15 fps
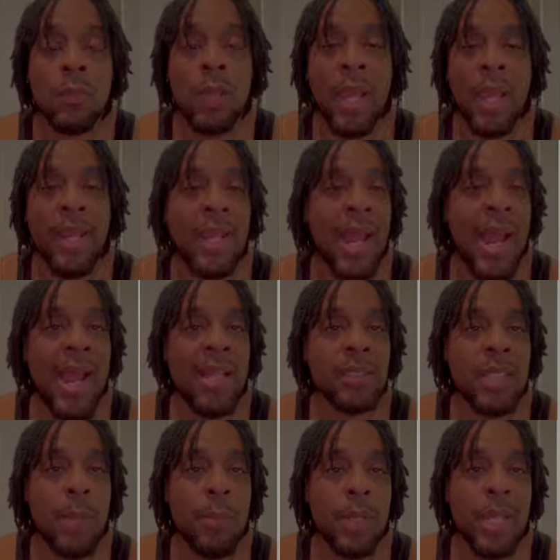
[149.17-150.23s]
Hey guys,
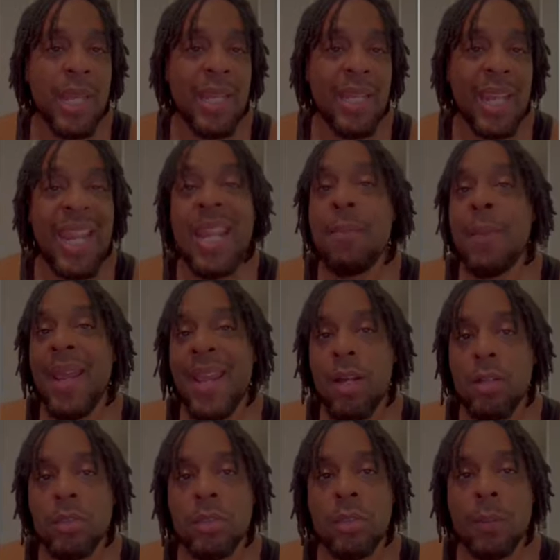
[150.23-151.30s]
I've been getting
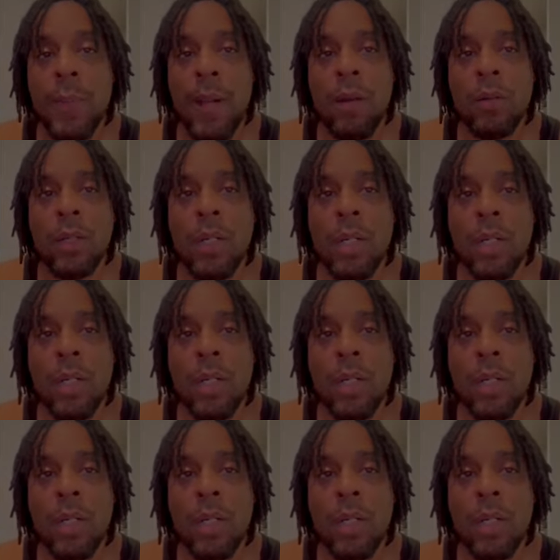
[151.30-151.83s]
emails about